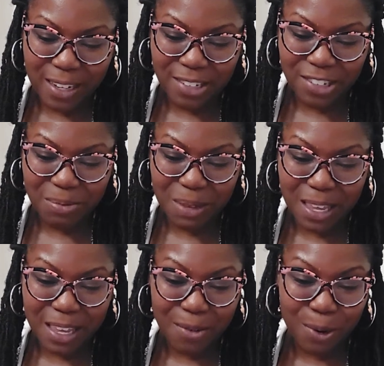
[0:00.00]
it's just
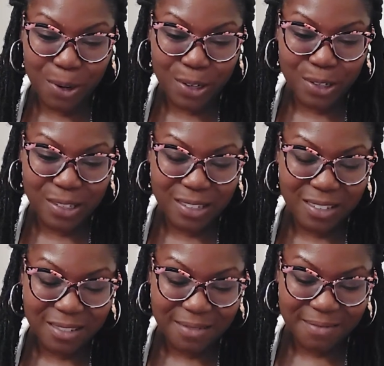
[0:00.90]
making it worse.
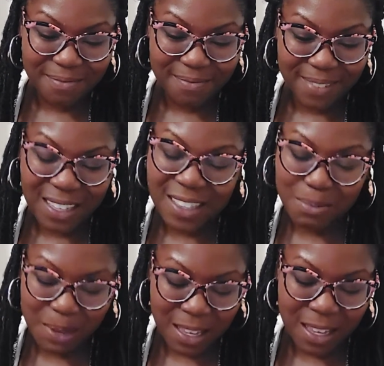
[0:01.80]
It's
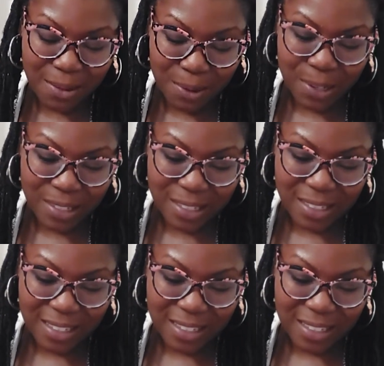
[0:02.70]
making it worse.